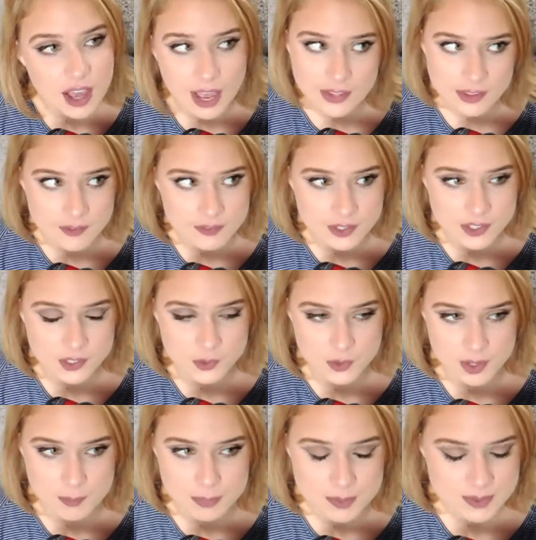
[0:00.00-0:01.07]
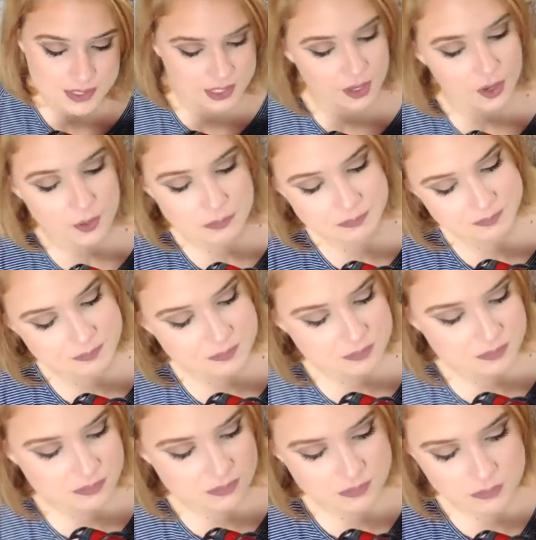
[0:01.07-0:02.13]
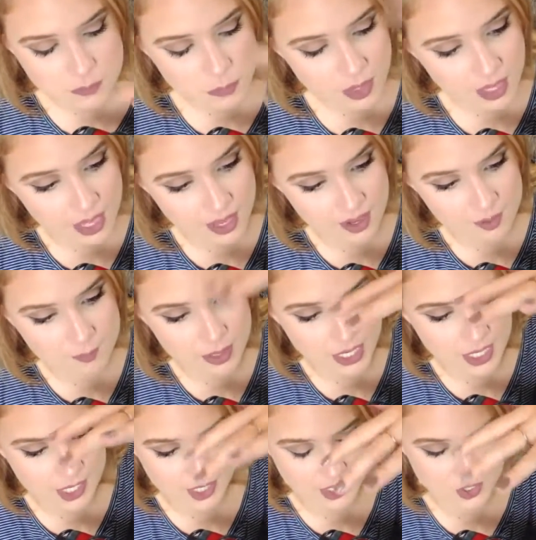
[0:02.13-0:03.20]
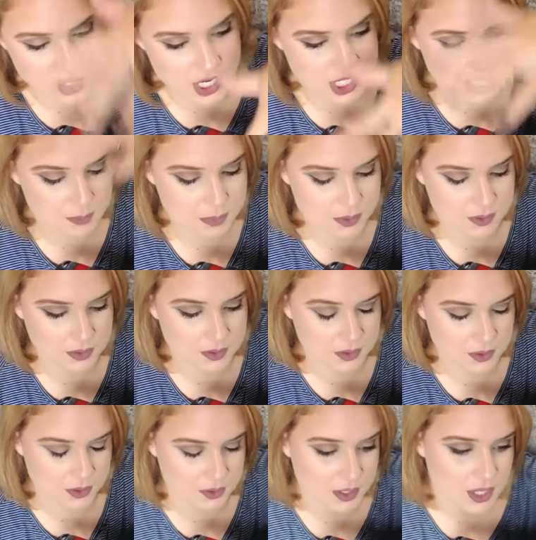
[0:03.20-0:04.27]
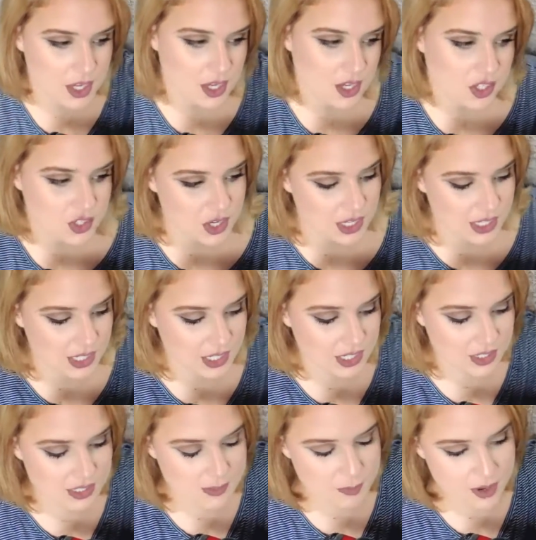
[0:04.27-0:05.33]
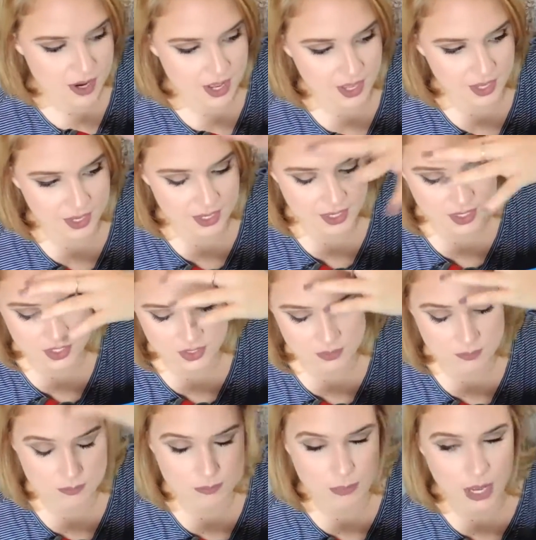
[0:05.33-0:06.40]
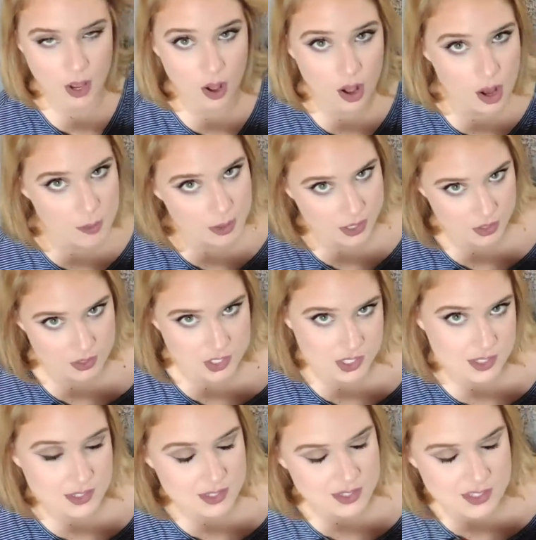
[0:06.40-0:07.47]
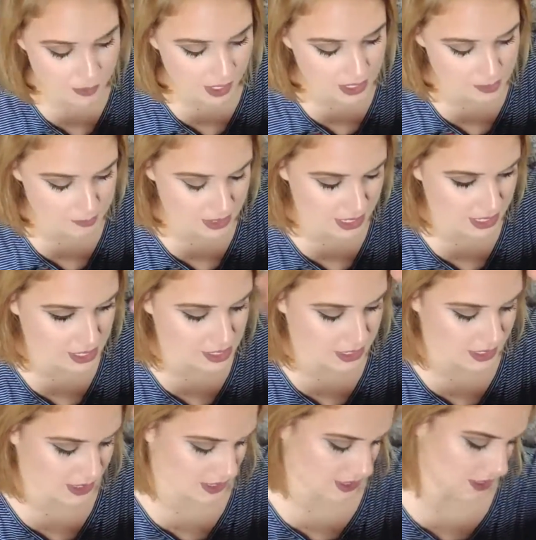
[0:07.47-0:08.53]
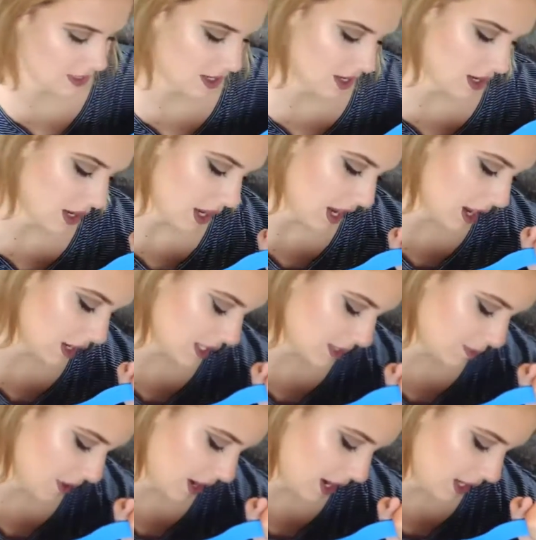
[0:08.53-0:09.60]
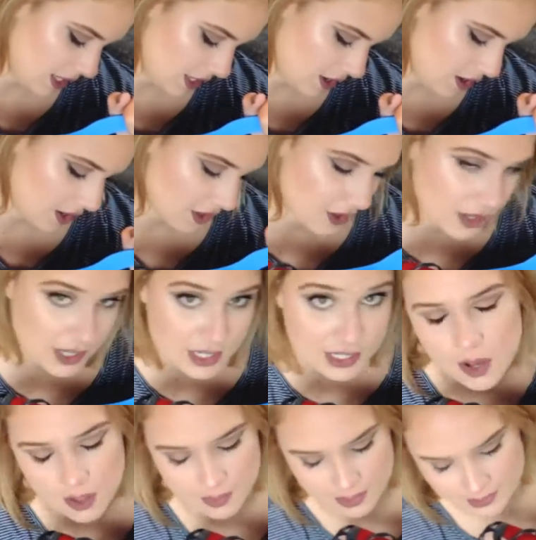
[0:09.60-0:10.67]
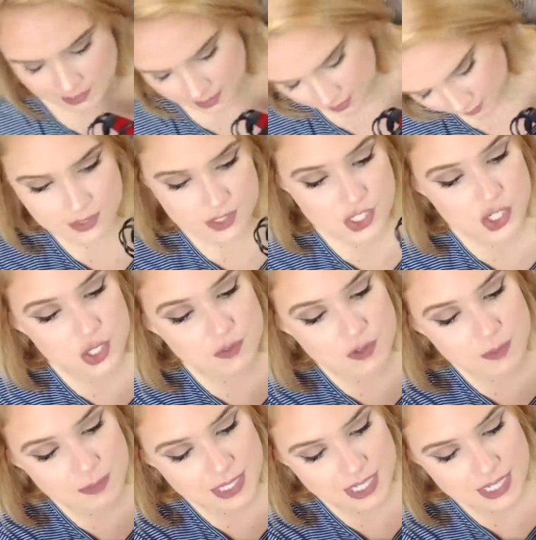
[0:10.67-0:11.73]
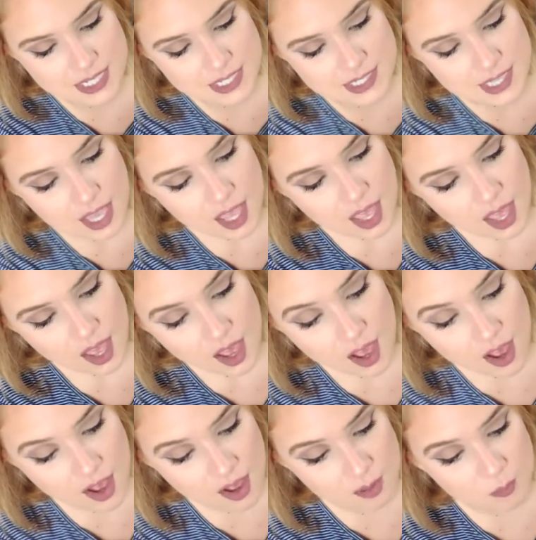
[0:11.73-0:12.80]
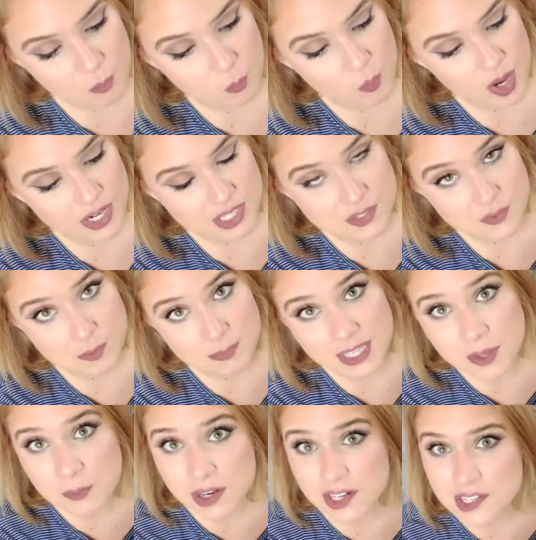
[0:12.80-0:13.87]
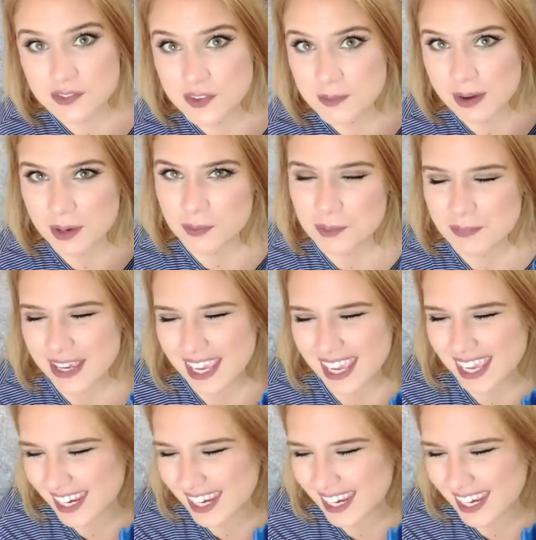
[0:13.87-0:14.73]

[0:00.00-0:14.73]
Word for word: I love a good crimp. So, I have my dry shampoo, straightening spray, my, all my lotions, body mist, hairspray, deodorant, all that stuff. And there's two of them because um, one is for me and one is for my roommate